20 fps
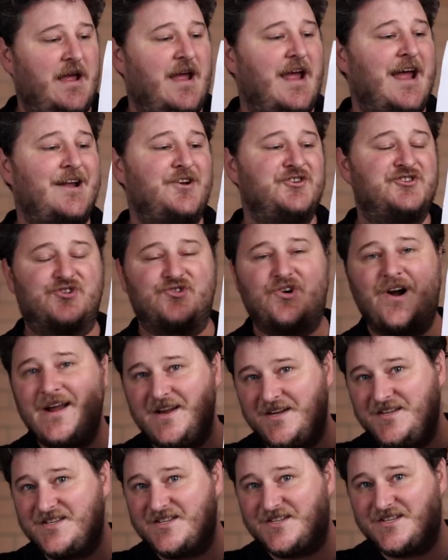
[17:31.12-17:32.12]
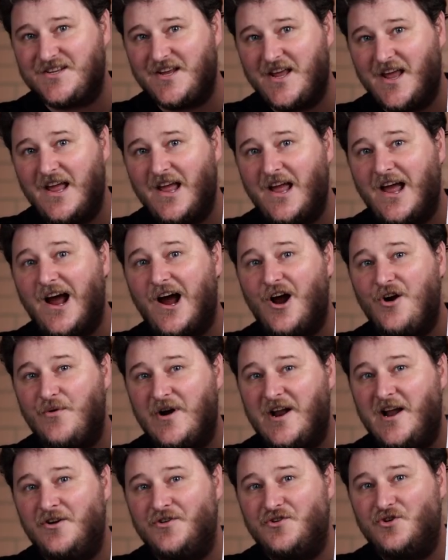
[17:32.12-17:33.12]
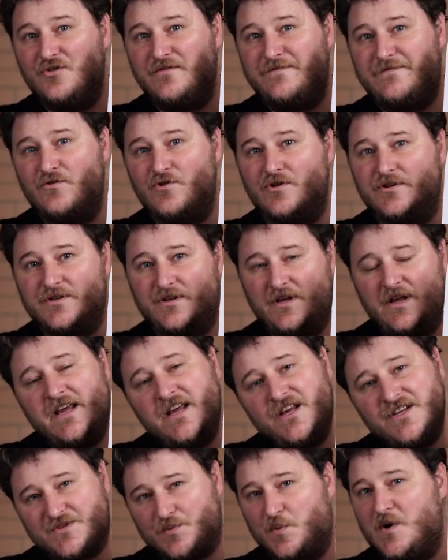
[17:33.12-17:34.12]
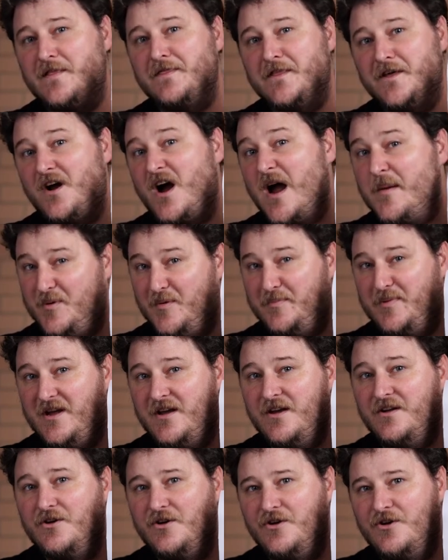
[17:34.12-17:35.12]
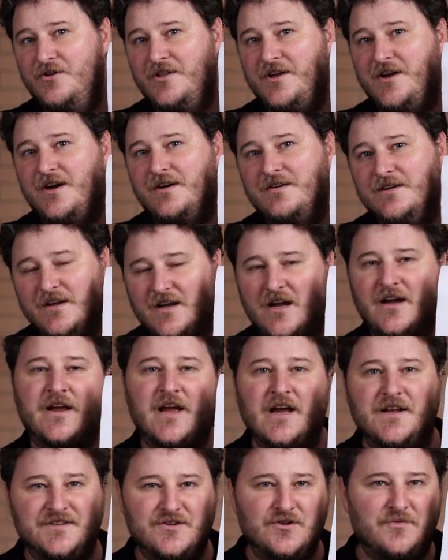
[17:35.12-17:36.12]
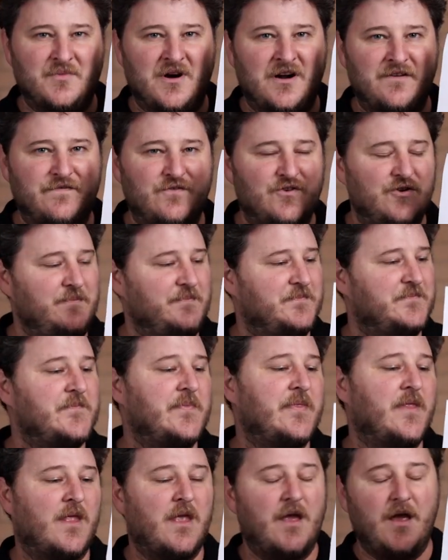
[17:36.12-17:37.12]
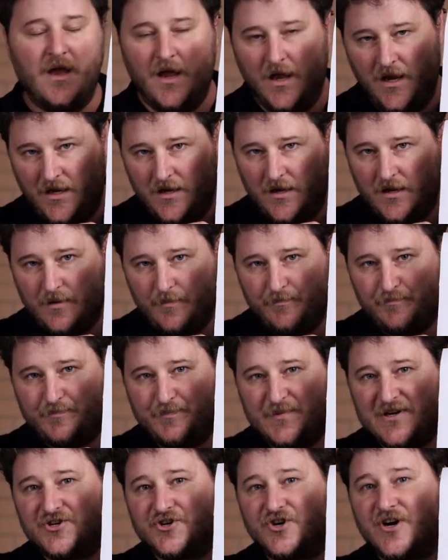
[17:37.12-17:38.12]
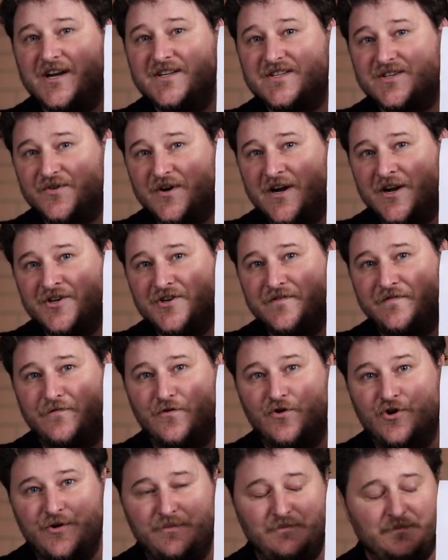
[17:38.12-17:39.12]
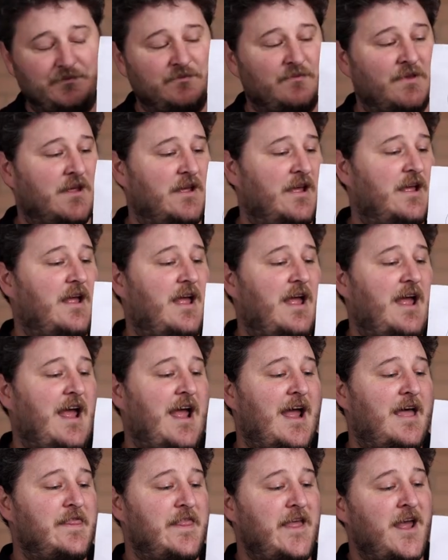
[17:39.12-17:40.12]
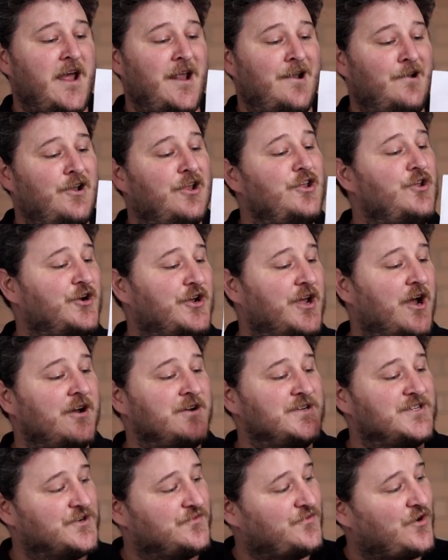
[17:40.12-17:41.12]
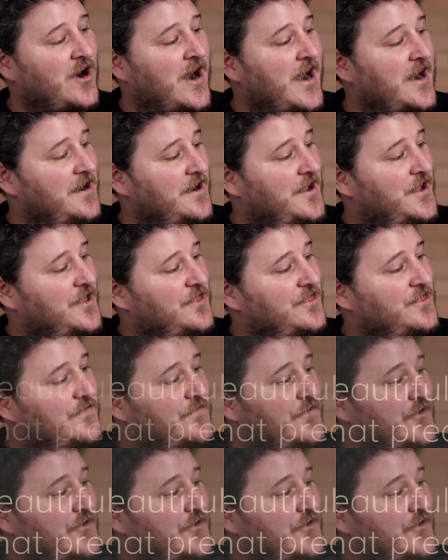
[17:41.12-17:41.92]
and trace around your foot. Here's one that I prepared earlier. Okay, it's not my foot. But trace around your foot, and then you're going to write the